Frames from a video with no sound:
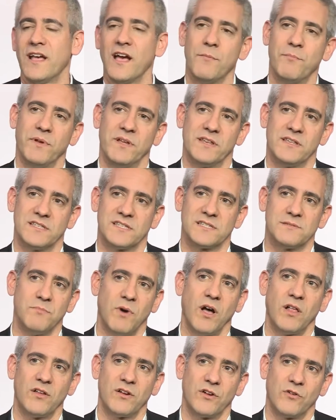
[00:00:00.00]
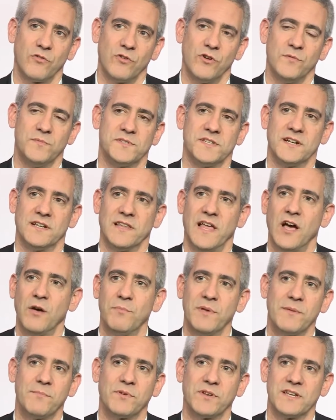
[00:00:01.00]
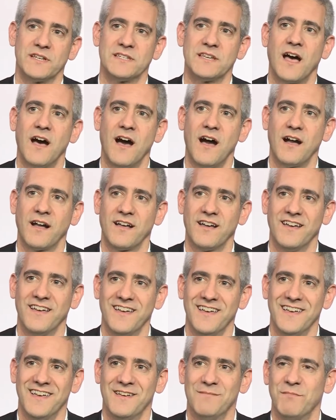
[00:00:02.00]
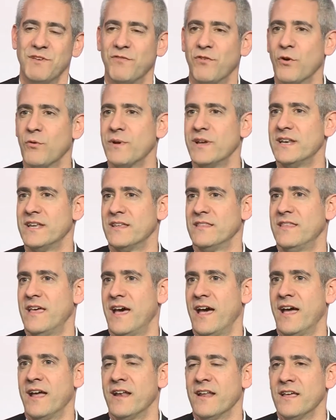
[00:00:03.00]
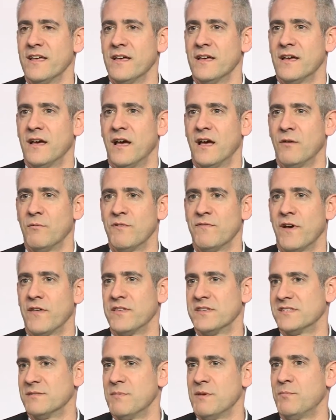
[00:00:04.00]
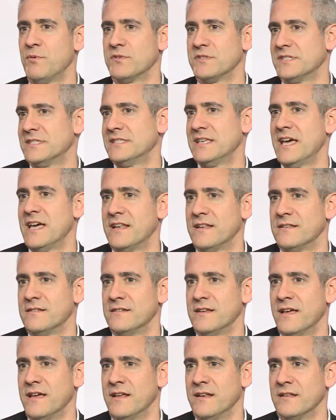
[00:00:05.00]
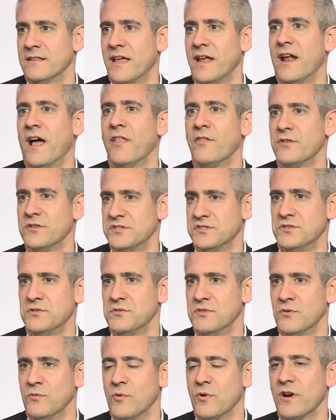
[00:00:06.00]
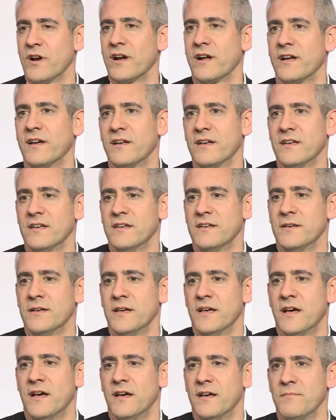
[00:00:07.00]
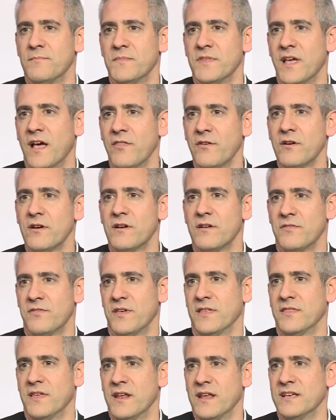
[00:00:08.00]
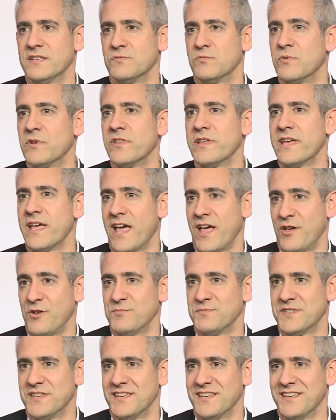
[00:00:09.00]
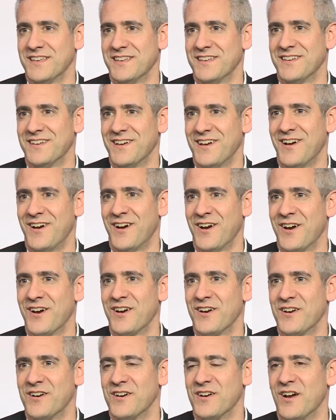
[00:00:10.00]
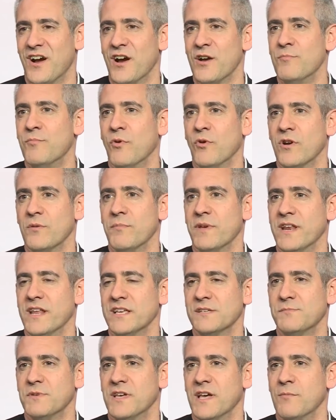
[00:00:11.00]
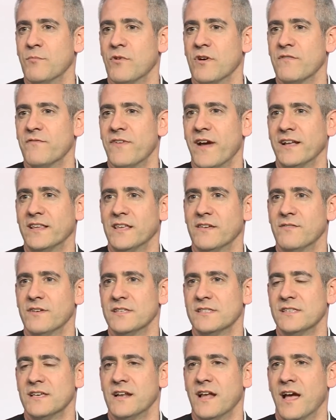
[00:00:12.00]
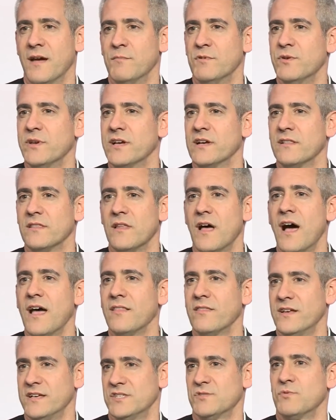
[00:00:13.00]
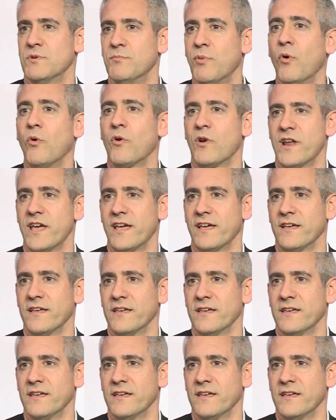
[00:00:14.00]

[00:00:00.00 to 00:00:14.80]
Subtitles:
up into smaller groups and allow people to talk. Before we did that, we found that some people sit and let others do the work. The other thing that has really helped our board meetings become more effective is that I'm doing a lot less reporting.